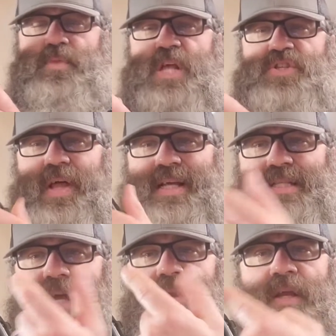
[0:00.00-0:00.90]
So like I
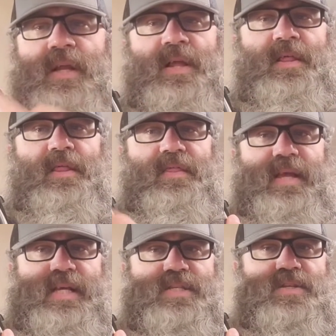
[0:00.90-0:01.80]
said,
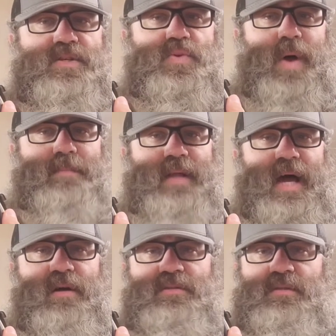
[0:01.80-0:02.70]
these swapped
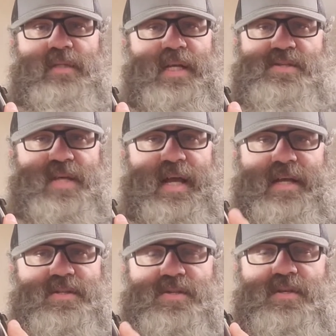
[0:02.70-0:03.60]
out in
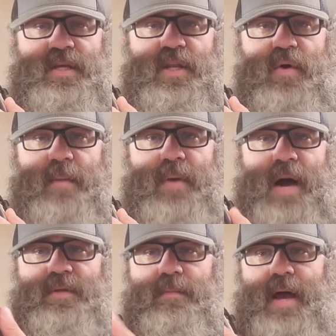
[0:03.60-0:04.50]
seconds. You know, I
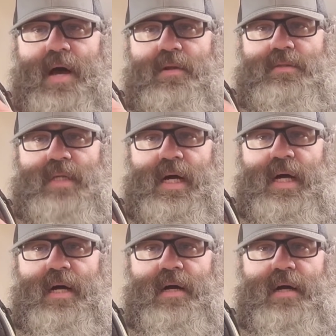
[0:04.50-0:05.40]
popped them out
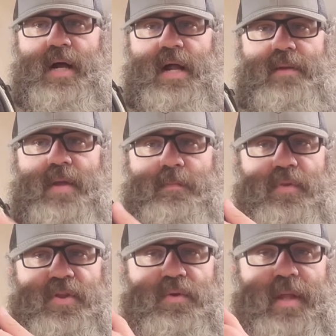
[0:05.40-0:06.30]
and
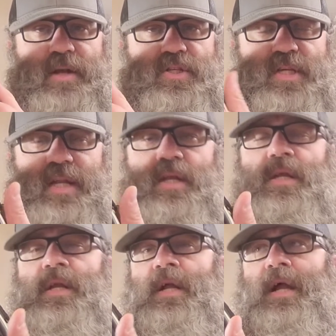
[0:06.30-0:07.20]
put the new liners in.
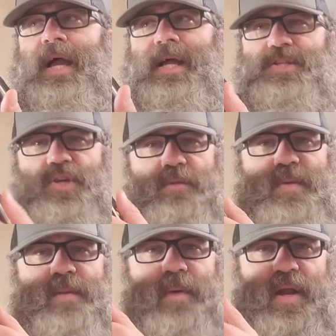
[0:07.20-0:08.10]
It took
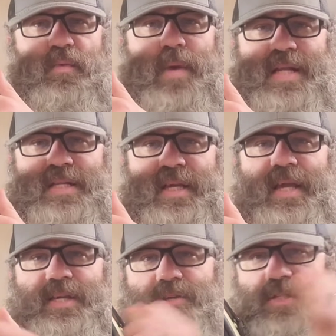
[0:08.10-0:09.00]
me about a week to
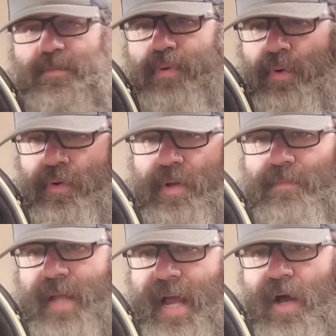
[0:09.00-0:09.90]
get used to pulling
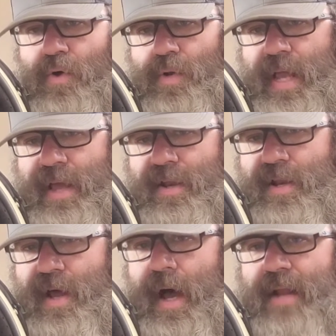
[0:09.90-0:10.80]
them down
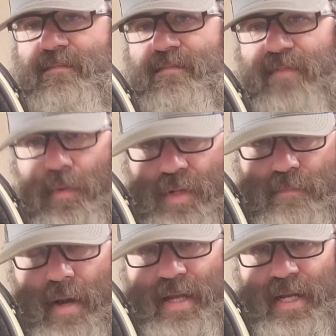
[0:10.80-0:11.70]
and not folding
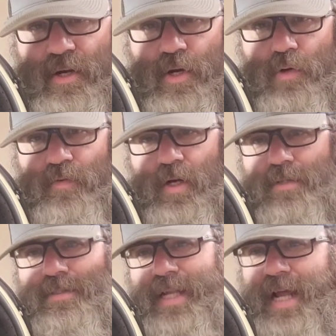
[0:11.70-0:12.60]
my ear over,
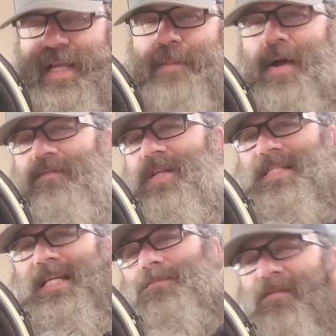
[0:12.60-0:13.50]
and I kept having to stick my